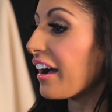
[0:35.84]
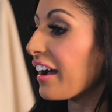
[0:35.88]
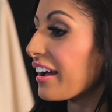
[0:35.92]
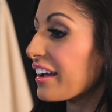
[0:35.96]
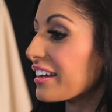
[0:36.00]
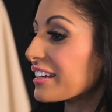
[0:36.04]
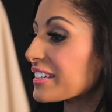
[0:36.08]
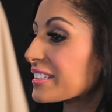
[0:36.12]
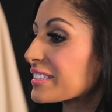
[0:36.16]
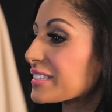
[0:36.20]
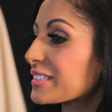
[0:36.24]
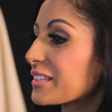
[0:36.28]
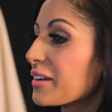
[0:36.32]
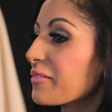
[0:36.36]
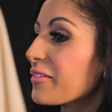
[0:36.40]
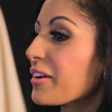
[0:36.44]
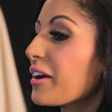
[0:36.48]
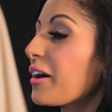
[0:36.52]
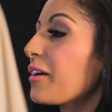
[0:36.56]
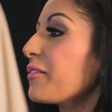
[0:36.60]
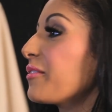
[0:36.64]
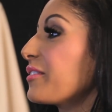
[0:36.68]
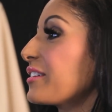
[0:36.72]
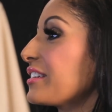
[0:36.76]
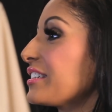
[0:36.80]
It's something
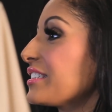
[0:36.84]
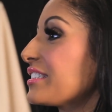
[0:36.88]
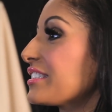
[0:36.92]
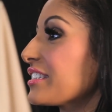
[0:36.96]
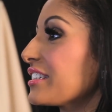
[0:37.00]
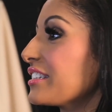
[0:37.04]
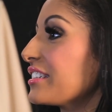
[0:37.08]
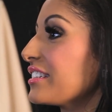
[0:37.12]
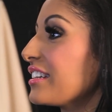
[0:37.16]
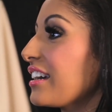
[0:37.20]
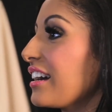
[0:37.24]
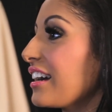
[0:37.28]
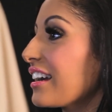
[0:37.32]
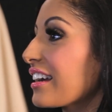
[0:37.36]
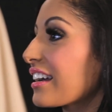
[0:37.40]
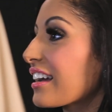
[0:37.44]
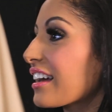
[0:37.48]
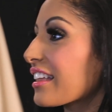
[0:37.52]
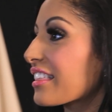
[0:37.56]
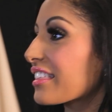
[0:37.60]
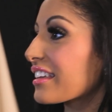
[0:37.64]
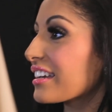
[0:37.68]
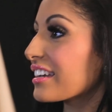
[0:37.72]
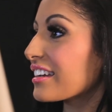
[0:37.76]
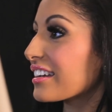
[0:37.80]
I want to do. Like,
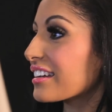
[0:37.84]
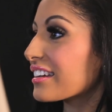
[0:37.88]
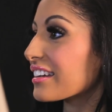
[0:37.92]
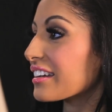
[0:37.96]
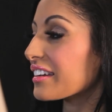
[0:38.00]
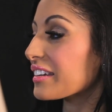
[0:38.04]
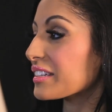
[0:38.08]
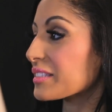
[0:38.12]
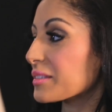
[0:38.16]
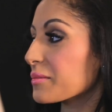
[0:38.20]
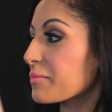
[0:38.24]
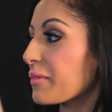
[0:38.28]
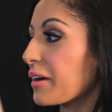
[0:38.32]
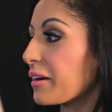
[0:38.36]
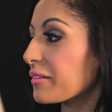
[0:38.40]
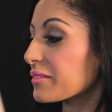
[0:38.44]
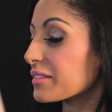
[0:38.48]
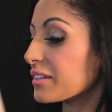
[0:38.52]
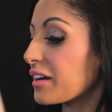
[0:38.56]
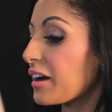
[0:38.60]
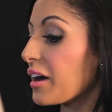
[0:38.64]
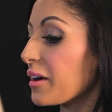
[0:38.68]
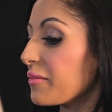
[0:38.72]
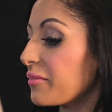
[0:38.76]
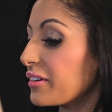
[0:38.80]
I think it's about
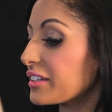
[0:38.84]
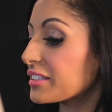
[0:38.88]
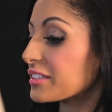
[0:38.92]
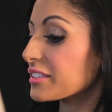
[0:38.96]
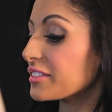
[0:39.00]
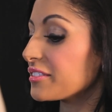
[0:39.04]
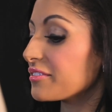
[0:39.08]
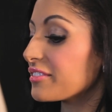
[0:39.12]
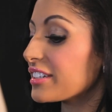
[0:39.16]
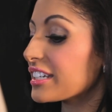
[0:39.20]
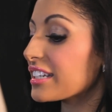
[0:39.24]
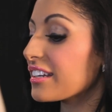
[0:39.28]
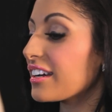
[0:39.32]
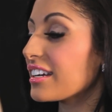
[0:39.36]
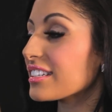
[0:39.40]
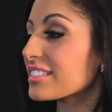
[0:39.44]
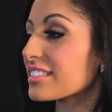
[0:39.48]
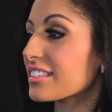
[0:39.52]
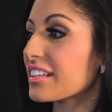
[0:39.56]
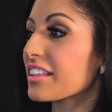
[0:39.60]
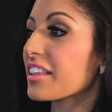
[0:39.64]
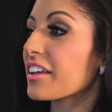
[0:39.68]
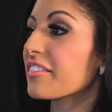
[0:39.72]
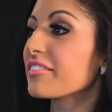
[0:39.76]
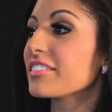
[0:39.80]
time I do realise
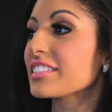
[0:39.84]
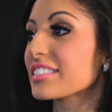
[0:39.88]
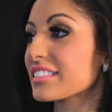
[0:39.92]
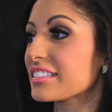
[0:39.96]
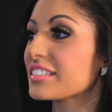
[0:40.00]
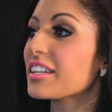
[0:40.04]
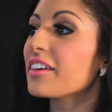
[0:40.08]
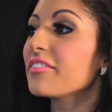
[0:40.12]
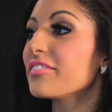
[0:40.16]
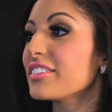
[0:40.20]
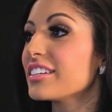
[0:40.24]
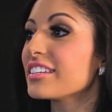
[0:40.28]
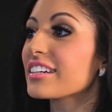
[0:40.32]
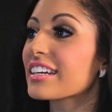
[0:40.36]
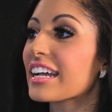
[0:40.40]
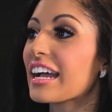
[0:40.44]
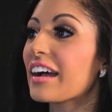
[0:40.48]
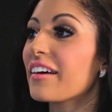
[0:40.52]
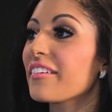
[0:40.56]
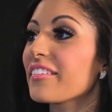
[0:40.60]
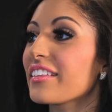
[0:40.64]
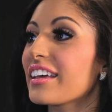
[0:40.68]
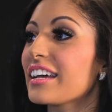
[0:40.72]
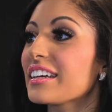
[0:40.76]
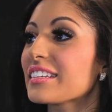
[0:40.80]
that there is another look
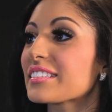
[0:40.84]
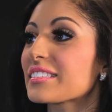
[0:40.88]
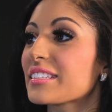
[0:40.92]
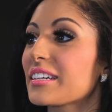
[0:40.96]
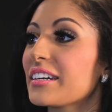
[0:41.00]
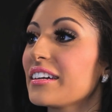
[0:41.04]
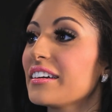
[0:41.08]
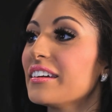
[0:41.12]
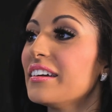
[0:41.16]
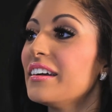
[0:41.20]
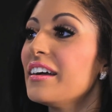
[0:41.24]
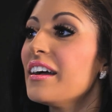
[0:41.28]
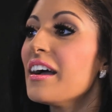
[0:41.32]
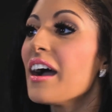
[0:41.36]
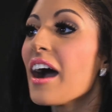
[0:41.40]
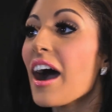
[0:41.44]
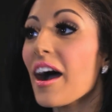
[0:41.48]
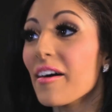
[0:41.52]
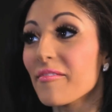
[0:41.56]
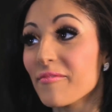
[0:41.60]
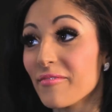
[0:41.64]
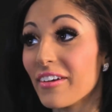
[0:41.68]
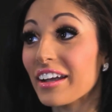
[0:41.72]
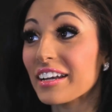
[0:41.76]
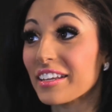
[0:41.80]
out there, so
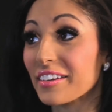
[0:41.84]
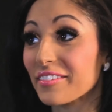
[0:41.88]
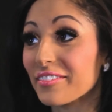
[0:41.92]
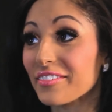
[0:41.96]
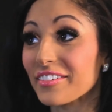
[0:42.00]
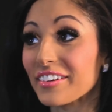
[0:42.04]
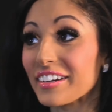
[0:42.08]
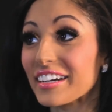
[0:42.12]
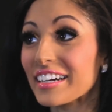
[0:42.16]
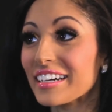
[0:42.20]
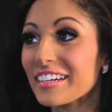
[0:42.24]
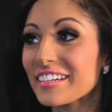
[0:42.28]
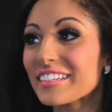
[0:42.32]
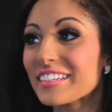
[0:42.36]
I'm ready for it.